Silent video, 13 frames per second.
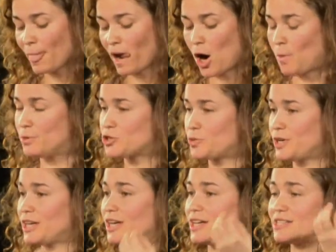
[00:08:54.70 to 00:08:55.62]
Caught
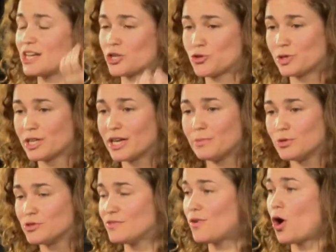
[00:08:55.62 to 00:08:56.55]
between a sexually
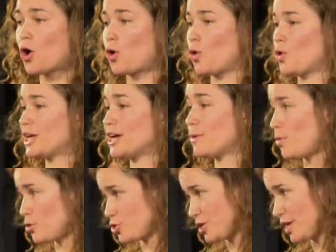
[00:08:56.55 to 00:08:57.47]
abusive uncle and an
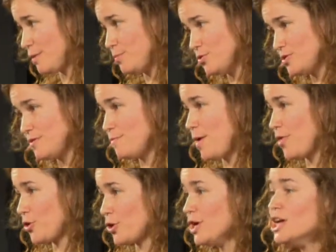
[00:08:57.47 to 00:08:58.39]
emotionally abusive
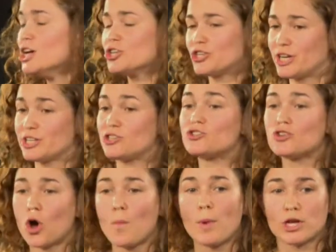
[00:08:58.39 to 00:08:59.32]
mother, she'd had
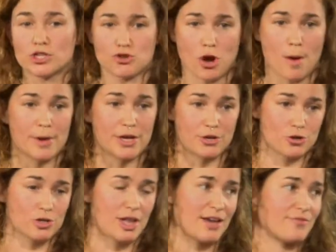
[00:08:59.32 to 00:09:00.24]
so much trauma in
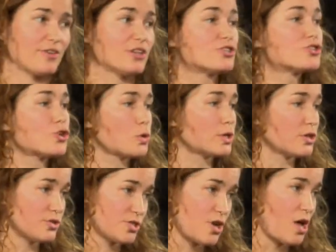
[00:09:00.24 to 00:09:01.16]
her life and so
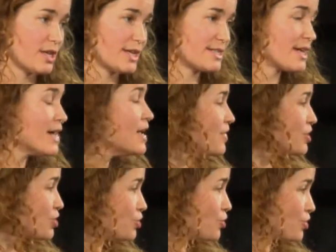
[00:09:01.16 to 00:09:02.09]
little solace
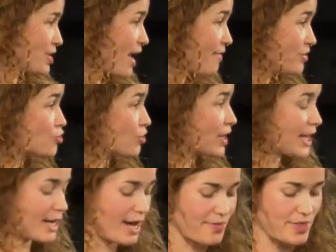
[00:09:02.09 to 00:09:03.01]
that she turned to heavy
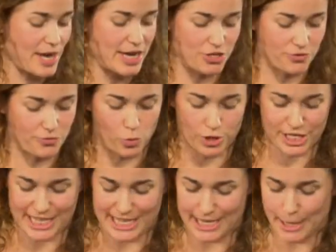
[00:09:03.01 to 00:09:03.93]
drinking at the age of
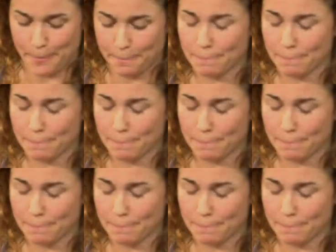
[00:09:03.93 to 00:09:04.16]
14.